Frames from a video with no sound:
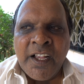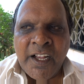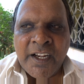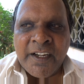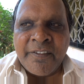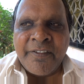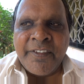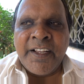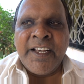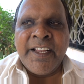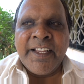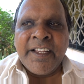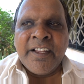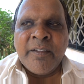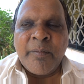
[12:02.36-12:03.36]
and
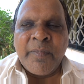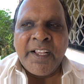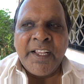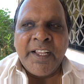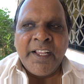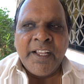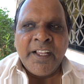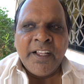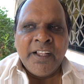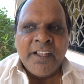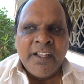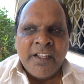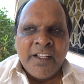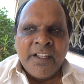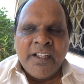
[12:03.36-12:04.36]
feeling my
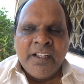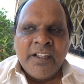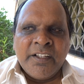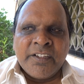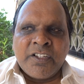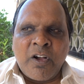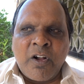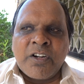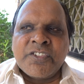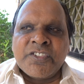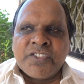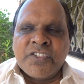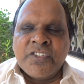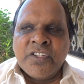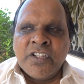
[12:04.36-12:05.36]

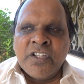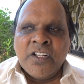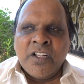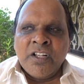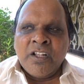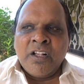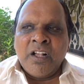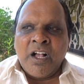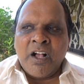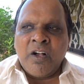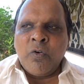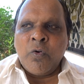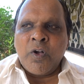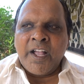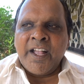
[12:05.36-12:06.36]
thoughts,
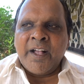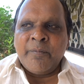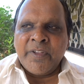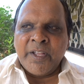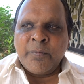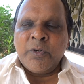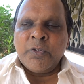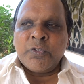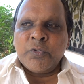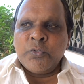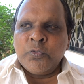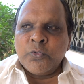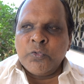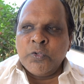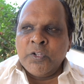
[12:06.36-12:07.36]
how I am able to
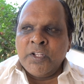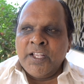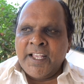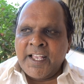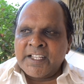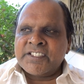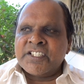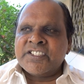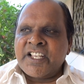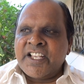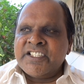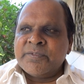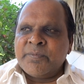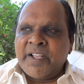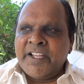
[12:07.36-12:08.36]

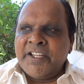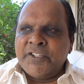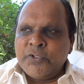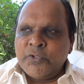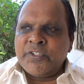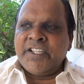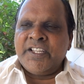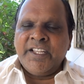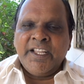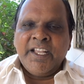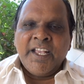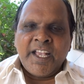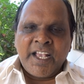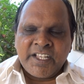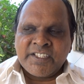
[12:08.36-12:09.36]
exercise my duty
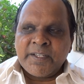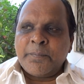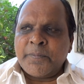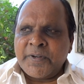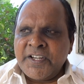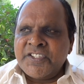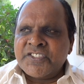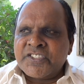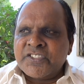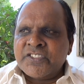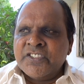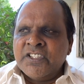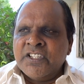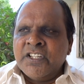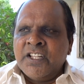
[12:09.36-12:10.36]
as a priest.
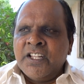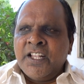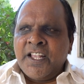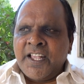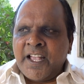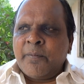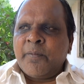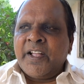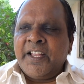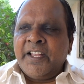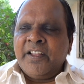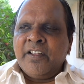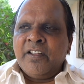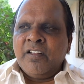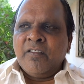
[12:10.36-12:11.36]
Am I
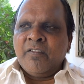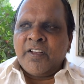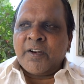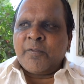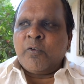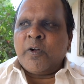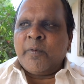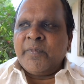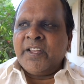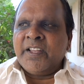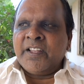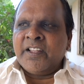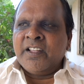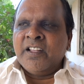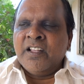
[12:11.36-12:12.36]
performing
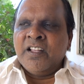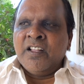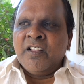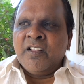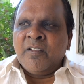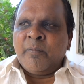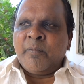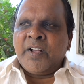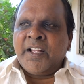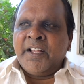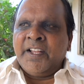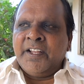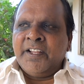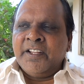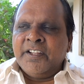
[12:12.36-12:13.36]

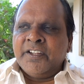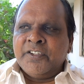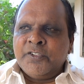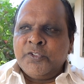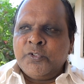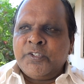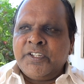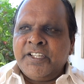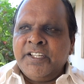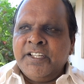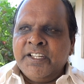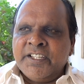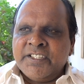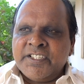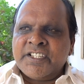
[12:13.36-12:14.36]
my duty
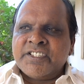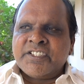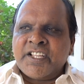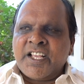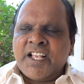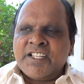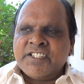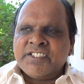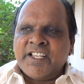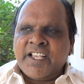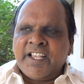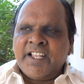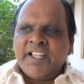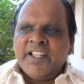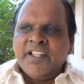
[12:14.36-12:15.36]
just as a